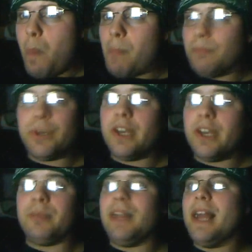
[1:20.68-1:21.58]
but it
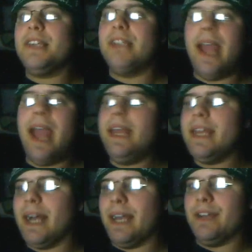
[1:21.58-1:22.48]
applies to any
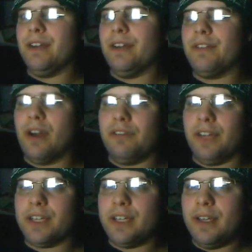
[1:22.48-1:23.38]
kind of
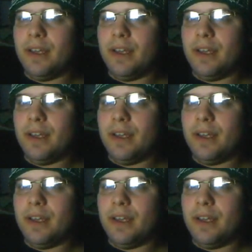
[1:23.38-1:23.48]
conflict.